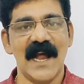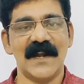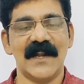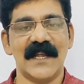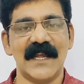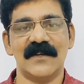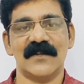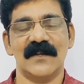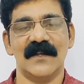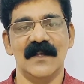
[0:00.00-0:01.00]
and
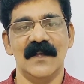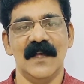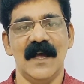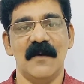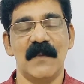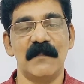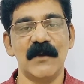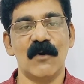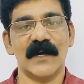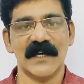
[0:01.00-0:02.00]
hit mummy
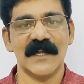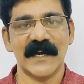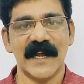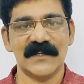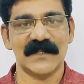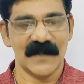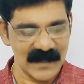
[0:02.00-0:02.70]
on her head.